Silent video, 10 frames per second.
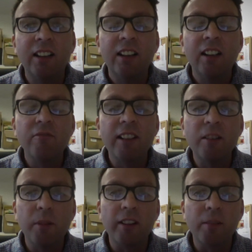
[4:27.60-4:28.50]
I've written
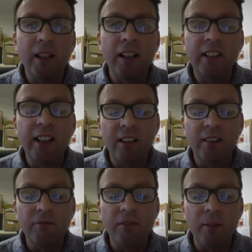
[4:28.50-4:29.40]
books about it.
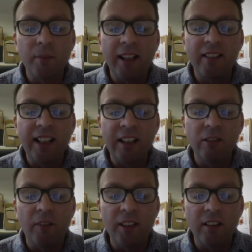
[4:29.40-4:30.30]
I've run a magazine
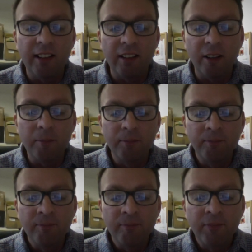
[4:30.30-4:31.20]
called The Idler.
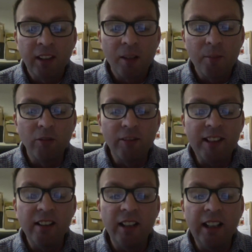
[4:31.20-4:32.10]
I more
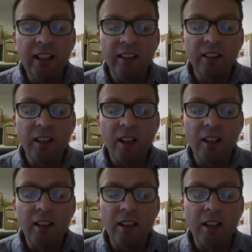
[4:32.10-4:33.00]
recently
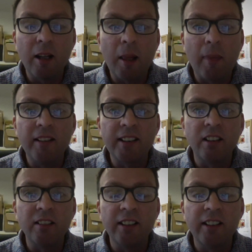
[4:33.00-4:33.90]
uh,
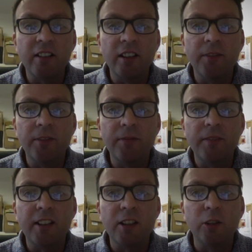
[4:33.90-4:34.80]
started a sort of
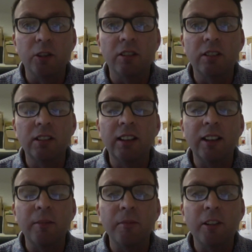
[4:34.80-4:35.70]
school
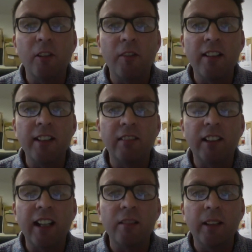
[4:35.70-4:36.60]
um, called The Idler
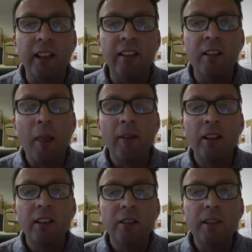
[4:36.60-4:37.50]
Academy,
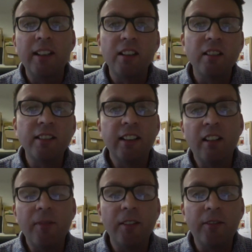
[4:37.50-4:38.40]
which started
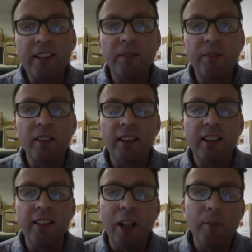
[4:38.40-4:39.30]
life at festivals.
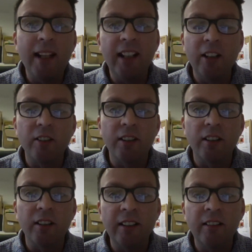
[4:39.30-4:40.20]
It's now mainly
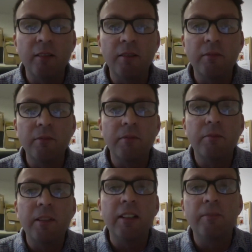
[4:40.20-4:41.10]
online, and
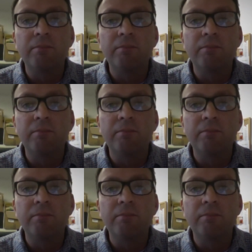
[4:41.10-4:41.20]
we